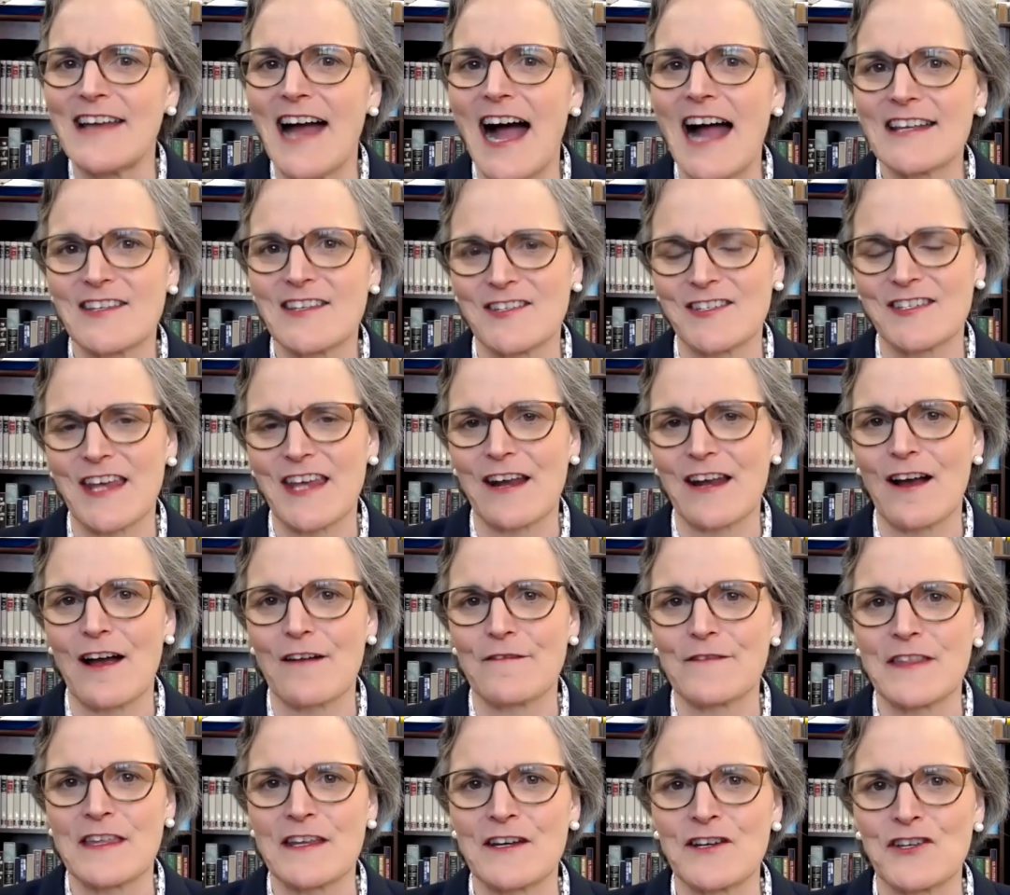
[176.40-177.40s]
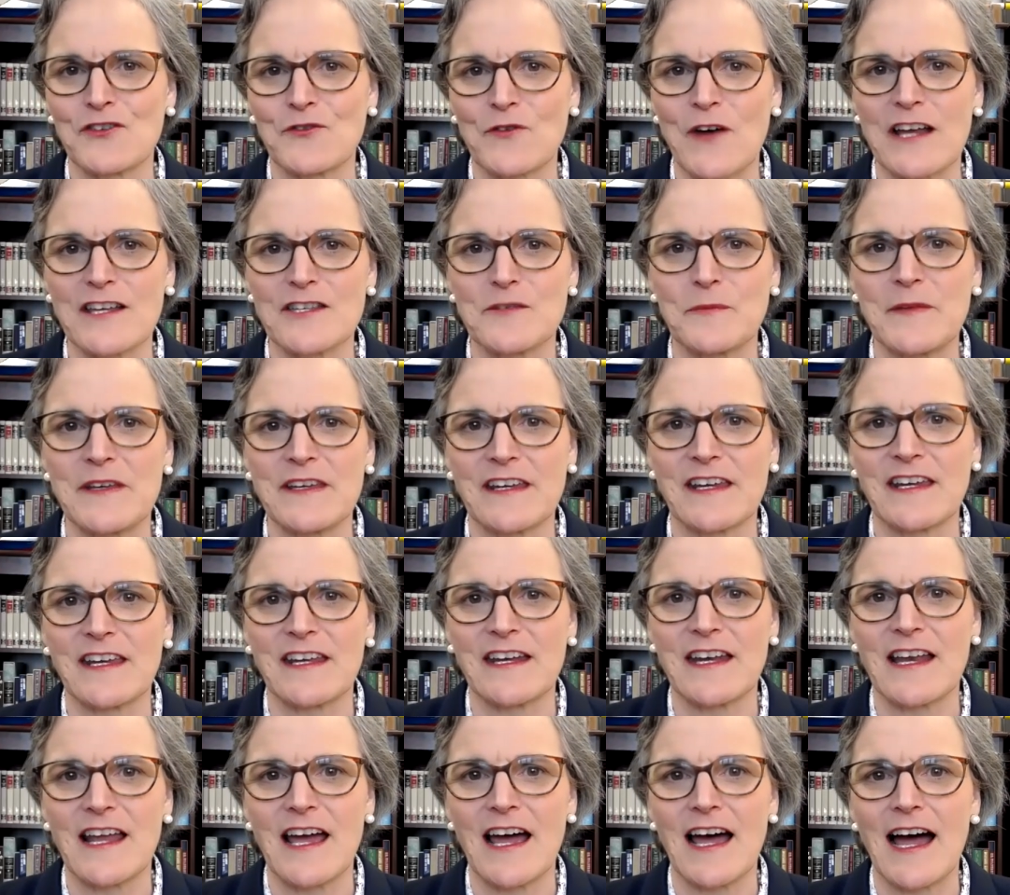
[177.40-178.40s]
not to set off the distress
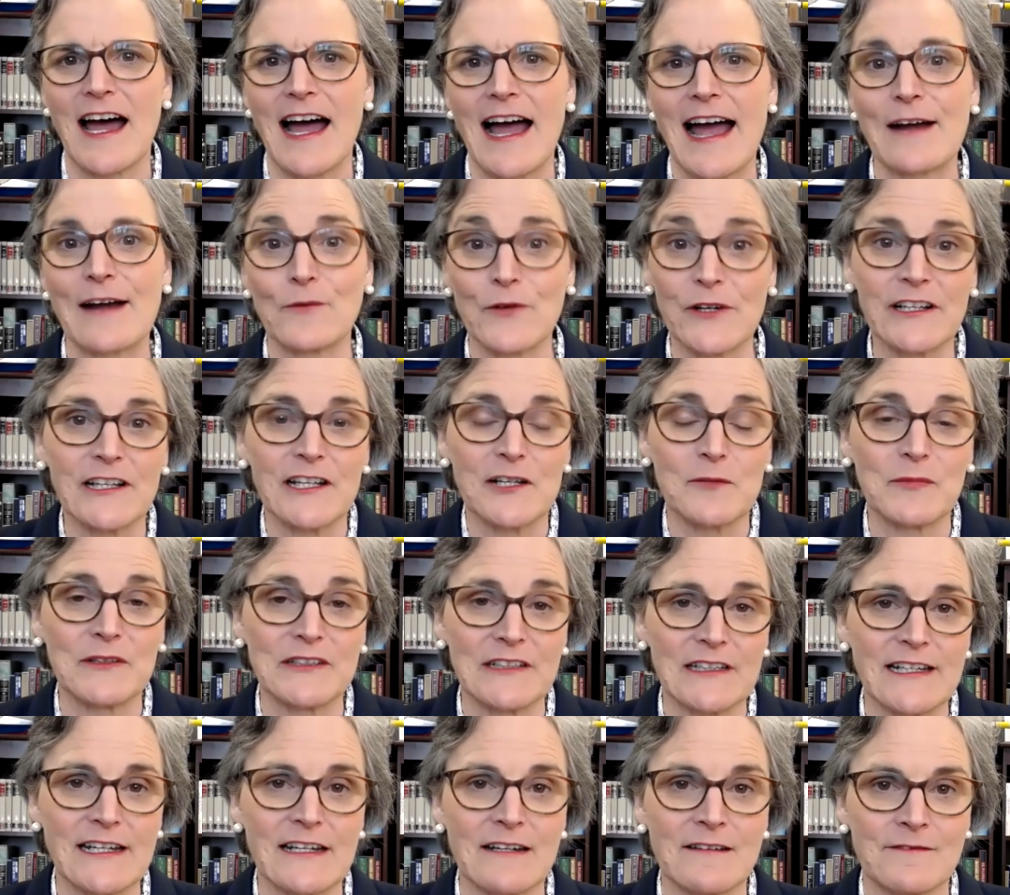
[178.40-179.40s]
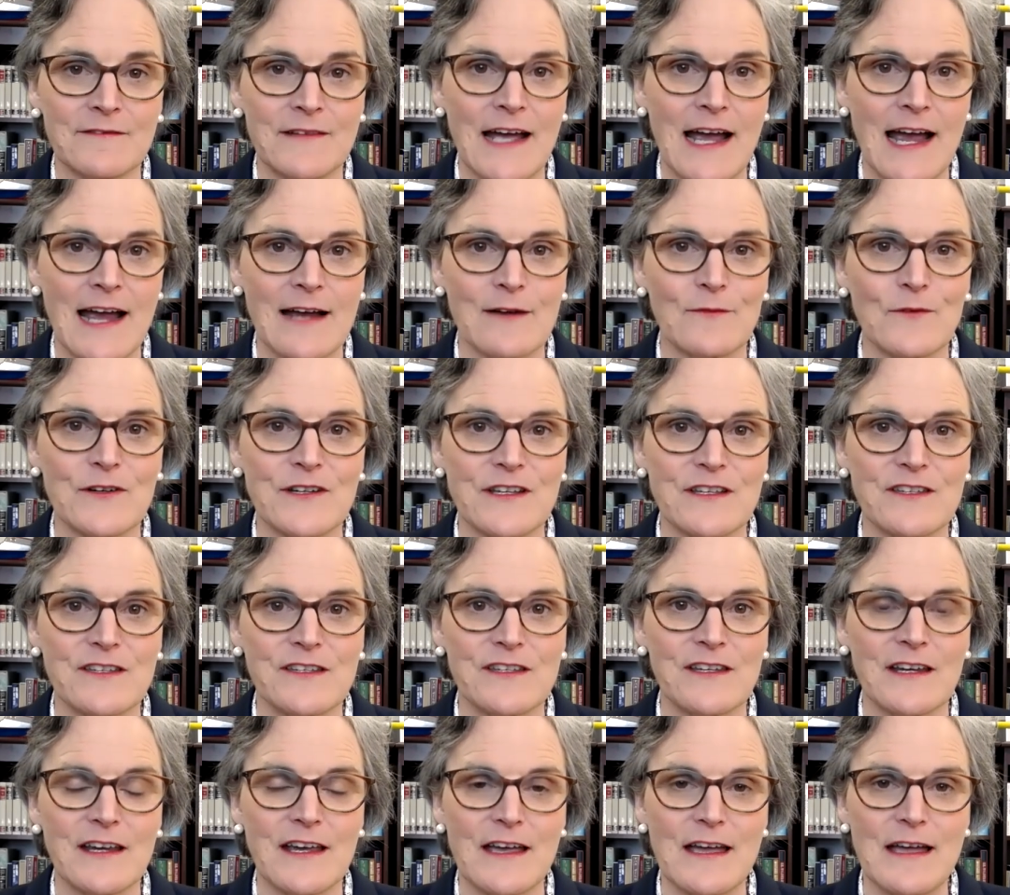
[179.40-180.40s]
beacon, I really believed I
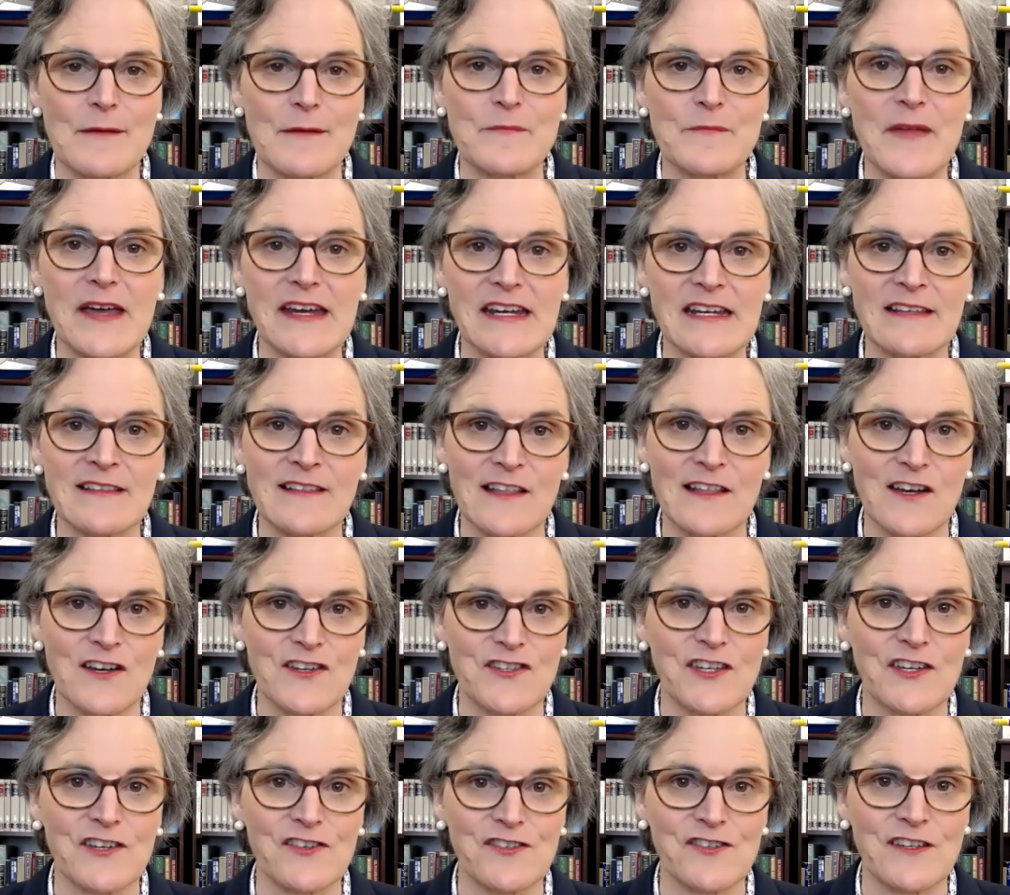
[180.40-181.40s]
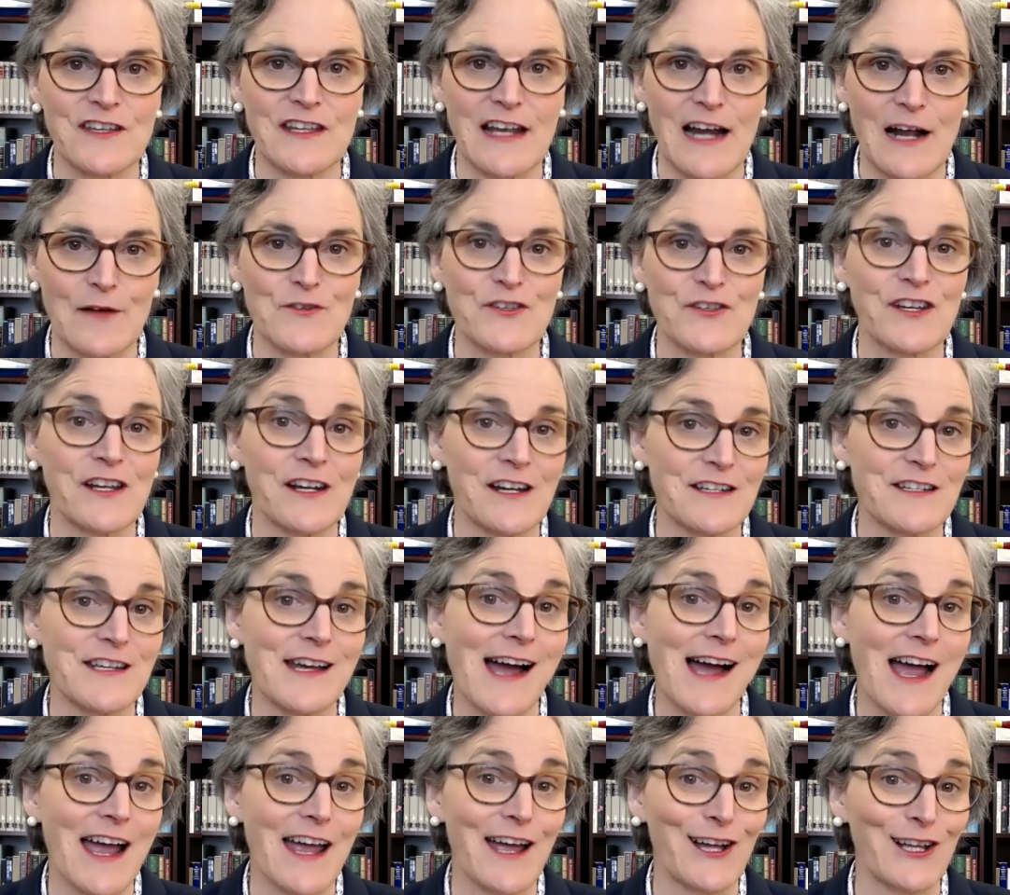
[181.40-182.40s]
was um, making the decision that I was going to
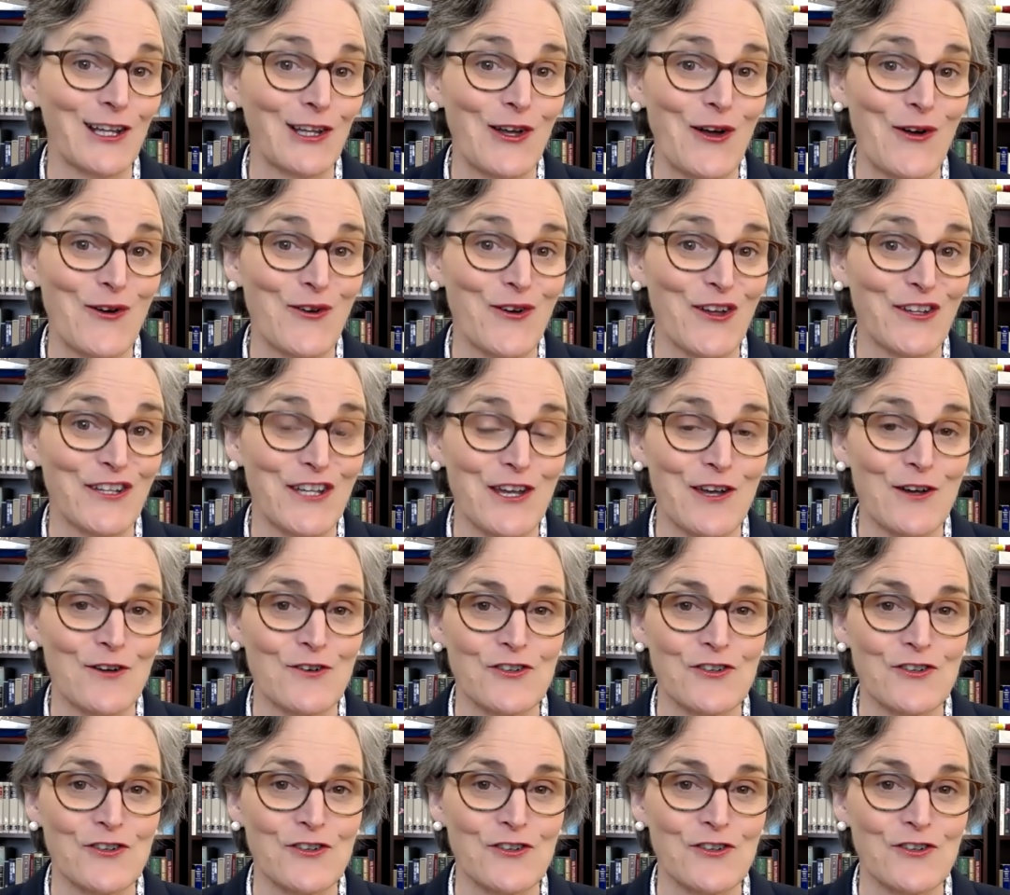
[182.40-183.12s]
die alone on the